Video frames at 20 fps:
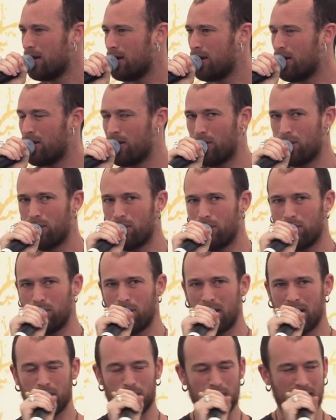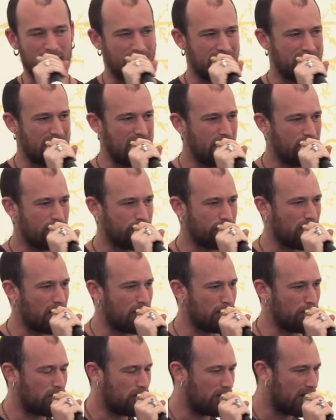You know, where we think
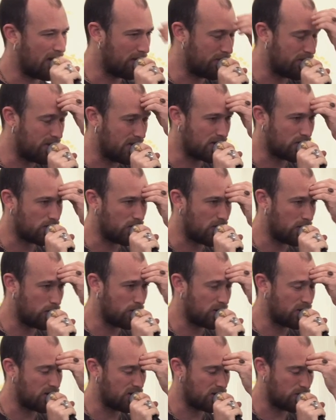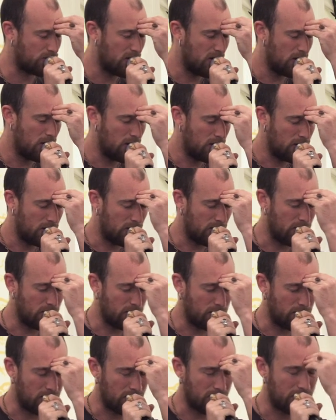from. We have this one, which is, you
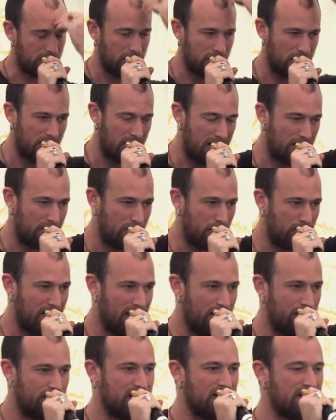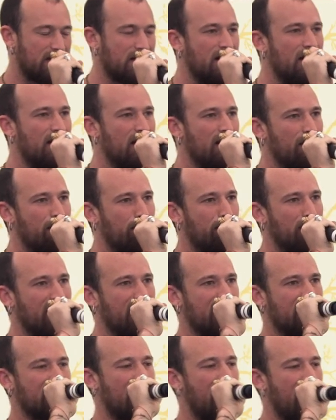know, our third eye, and then we have this
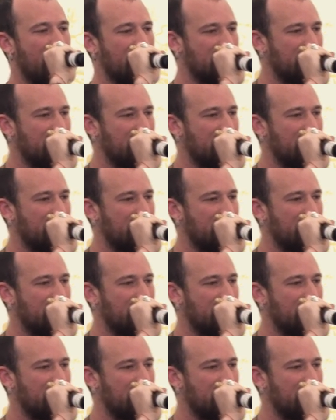bliss God